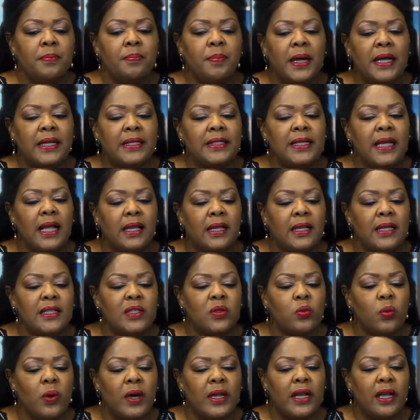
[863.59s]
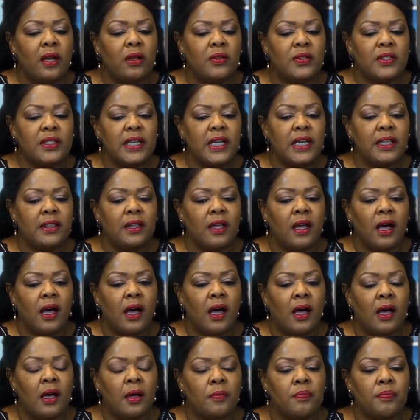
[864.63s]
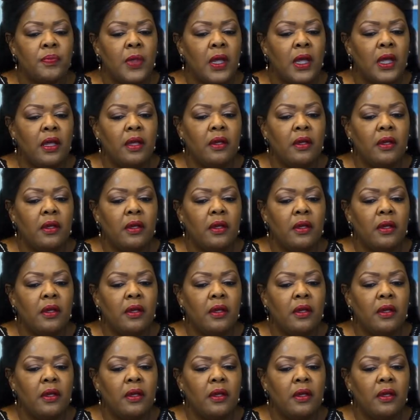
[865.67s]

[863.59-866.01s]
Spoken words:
But tell us, what else can the